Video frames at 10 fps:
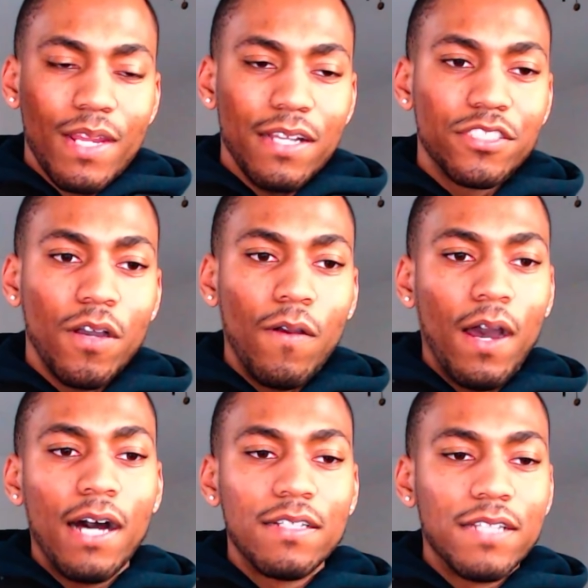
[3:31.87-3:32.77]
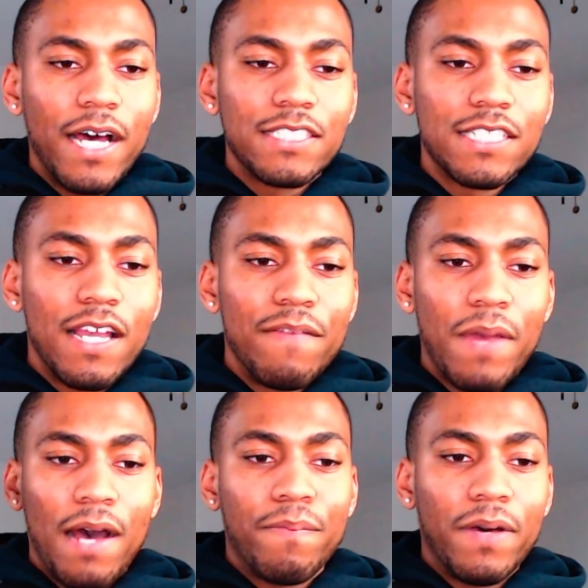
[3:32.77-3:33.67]
So unless
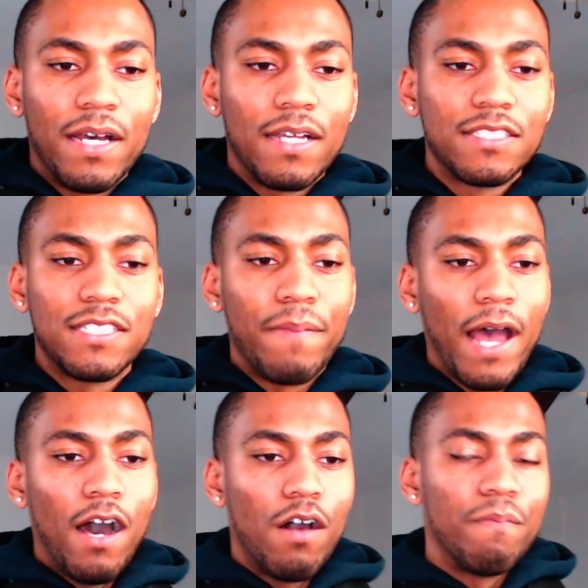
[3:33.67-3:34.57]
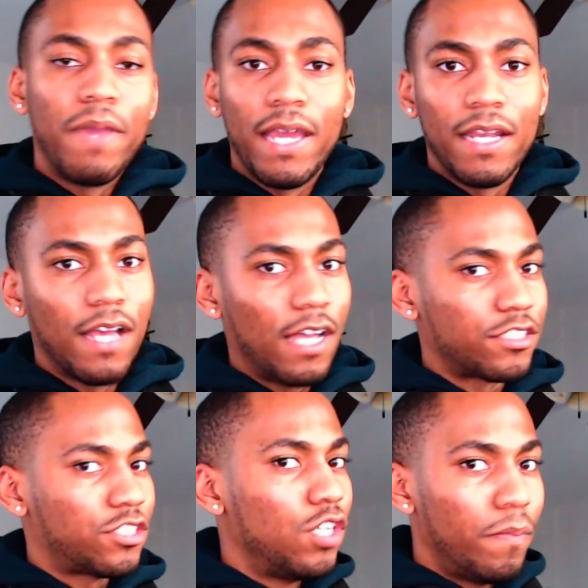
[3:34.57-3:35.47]
Mappa somehow made a
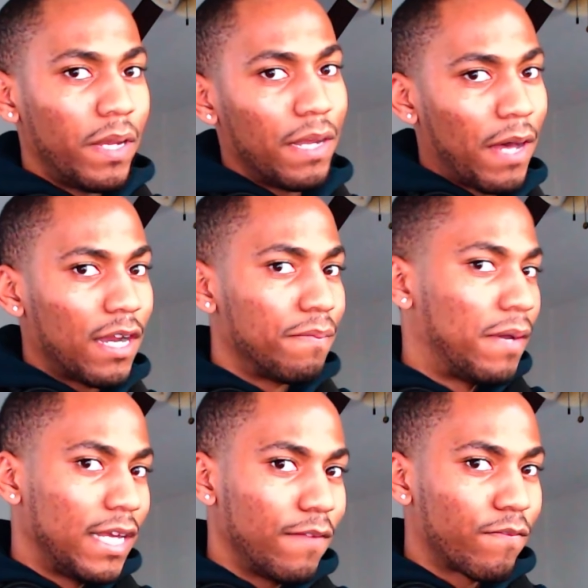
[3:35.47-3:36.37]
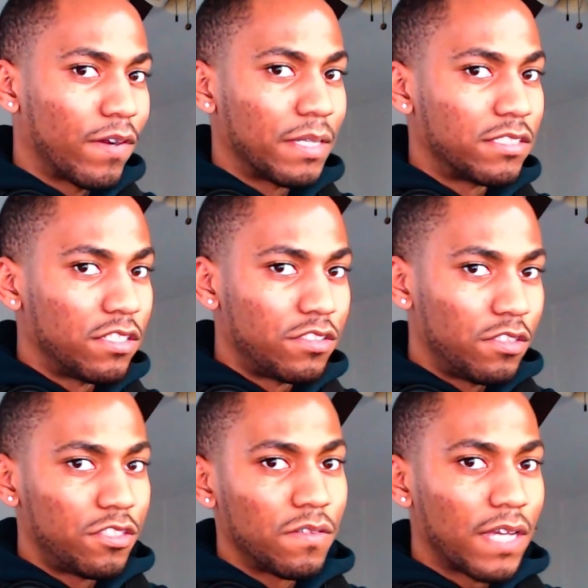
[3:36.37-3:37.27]
stupid amount of money from the
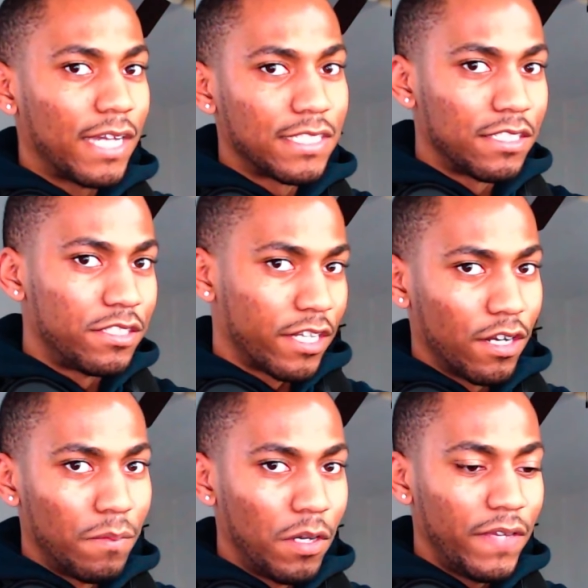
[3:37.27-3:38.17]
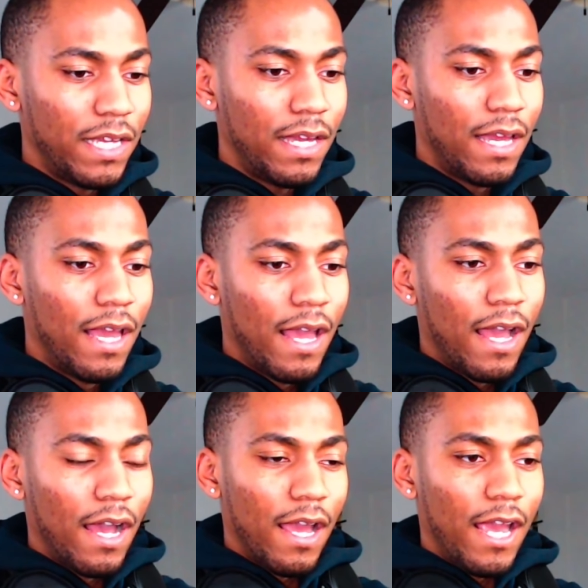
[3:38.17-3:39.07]
Jujutsu Kaisen 0 movie
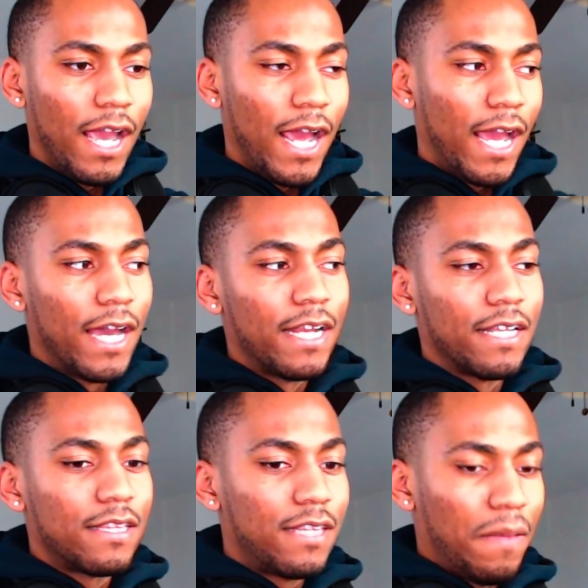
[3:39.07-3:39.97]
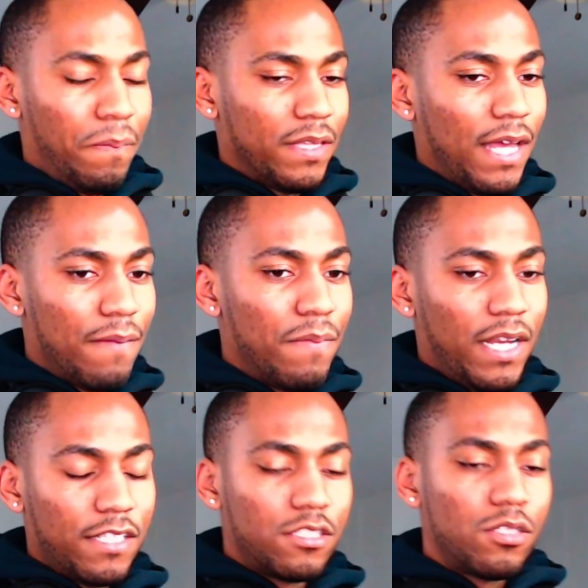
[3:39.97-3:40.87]
and they put that
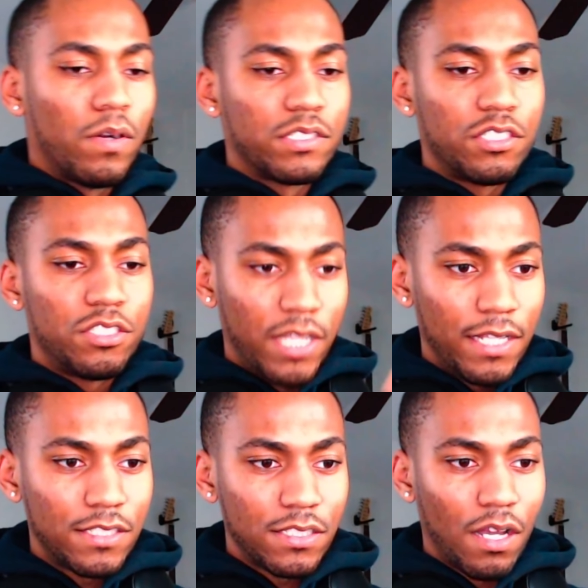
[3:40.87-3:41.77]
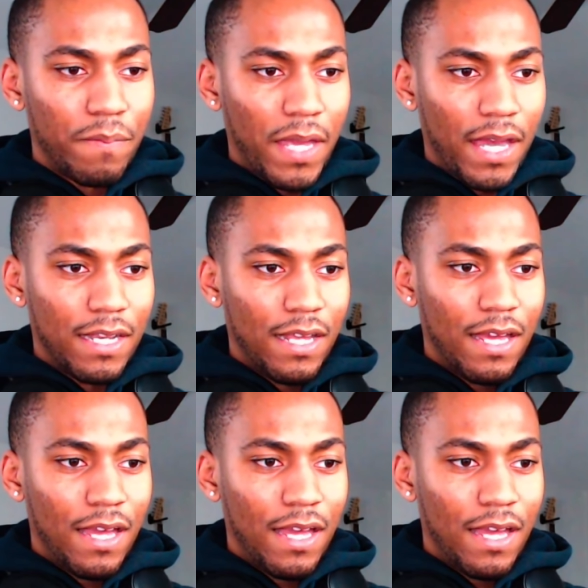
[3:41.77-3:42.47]
money towards Chainsaw Man